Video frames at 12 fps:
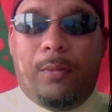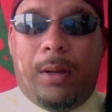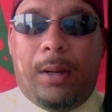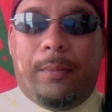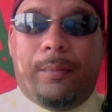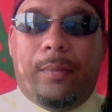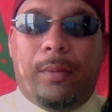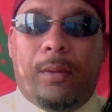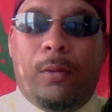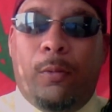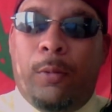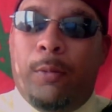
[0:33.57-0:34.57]
right?
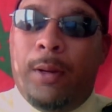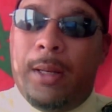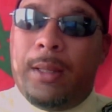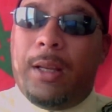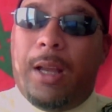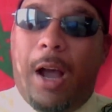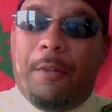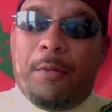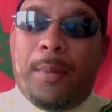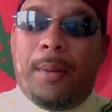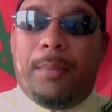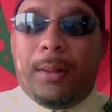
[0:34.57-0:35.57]
We're really the
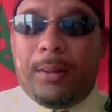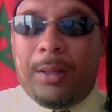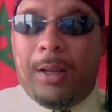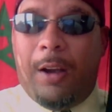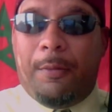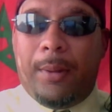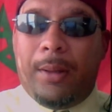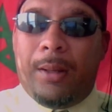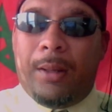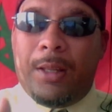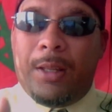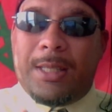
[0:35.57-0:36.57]
government, but the
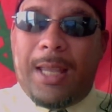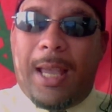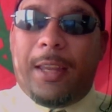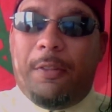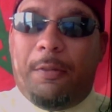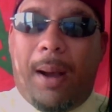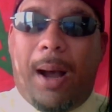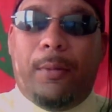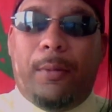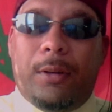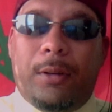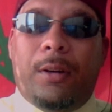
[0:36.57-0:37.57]
government, the executive
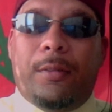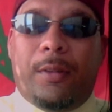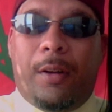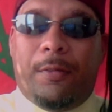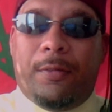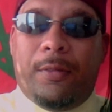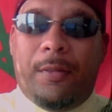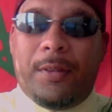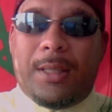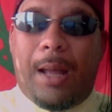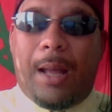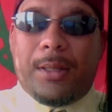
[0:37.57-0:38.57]
power of
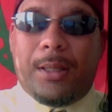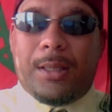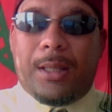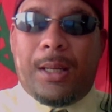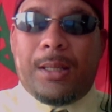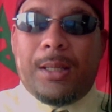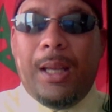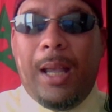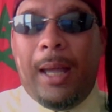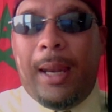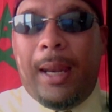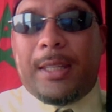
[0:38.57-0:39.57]
establishing these things
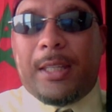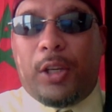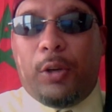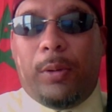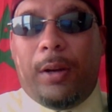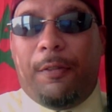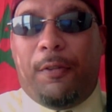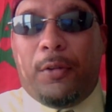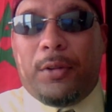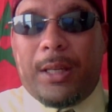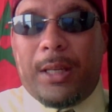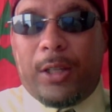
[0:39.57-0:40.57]
and executing and
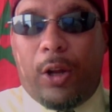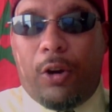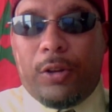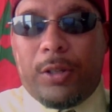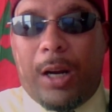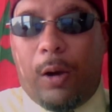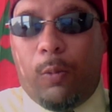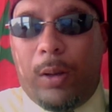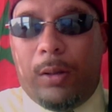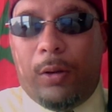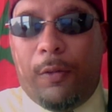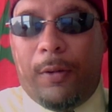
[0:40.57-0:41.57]
enforcing these laws and our
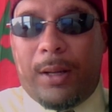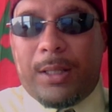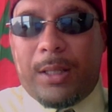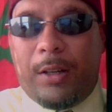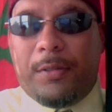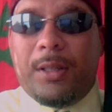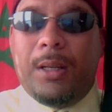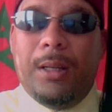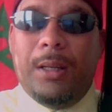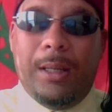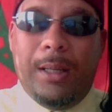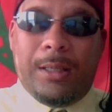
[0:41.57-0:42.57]
will over ourselves
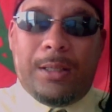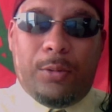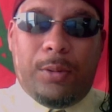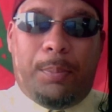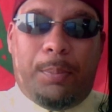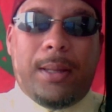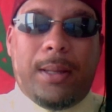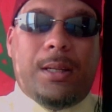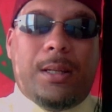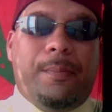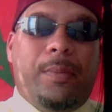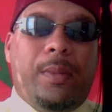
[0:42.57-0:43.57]
is through the
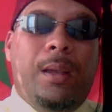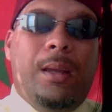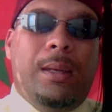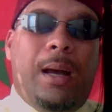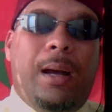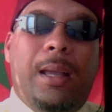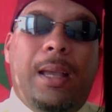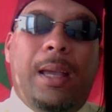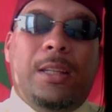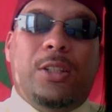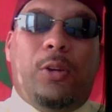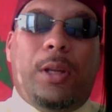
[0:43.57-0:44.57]
president. Now,
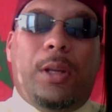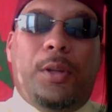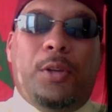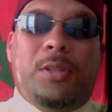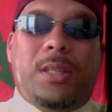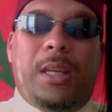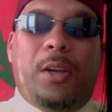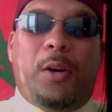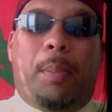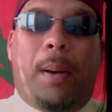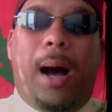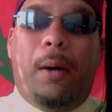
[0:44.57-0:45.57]
it is only when you see your
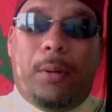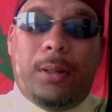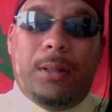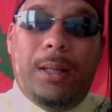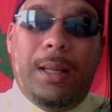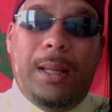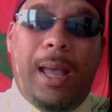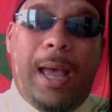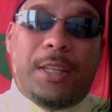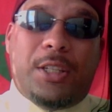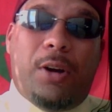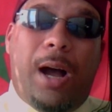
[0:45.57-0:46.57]
power
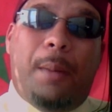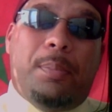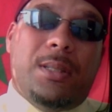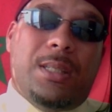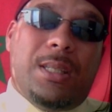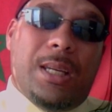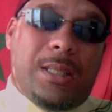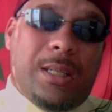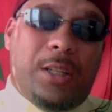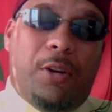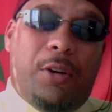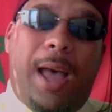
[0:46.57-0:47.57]
as your
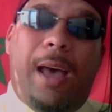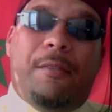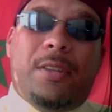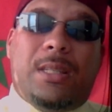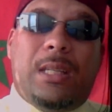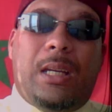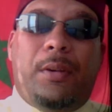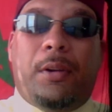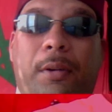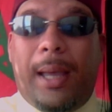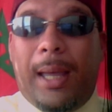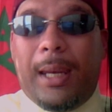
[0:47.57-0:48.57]
opposition, your adversary,
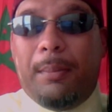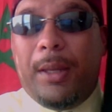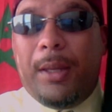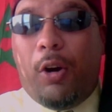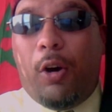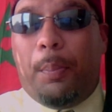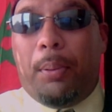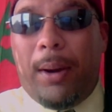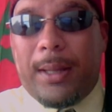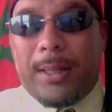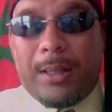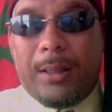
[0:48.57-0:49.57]
your enemy, your
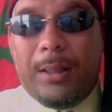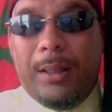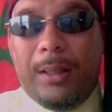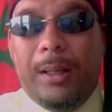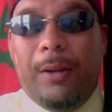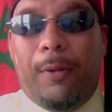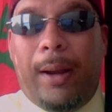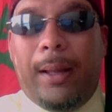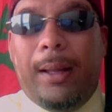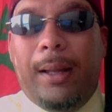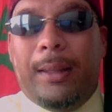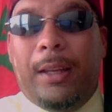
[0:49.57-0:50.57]
oppressor,
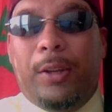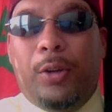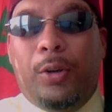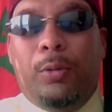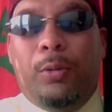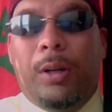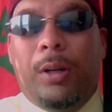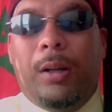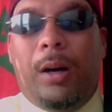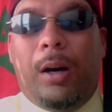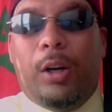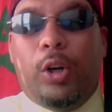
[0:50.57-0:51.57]
right, that you
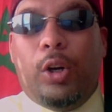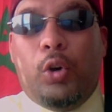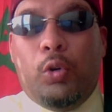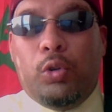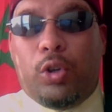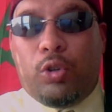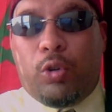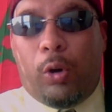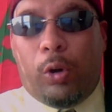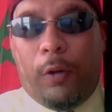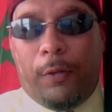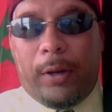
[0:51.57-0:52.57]
lose
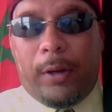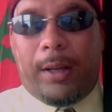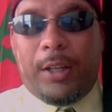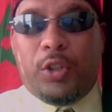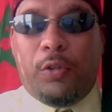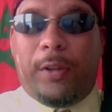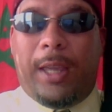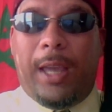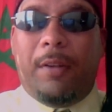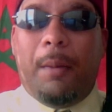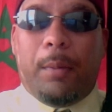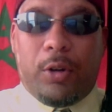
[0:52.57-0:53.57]
control over it because you
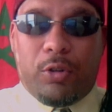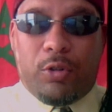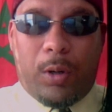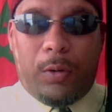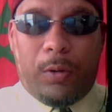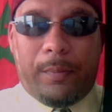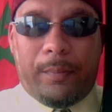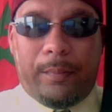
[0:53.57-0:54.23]
give up control,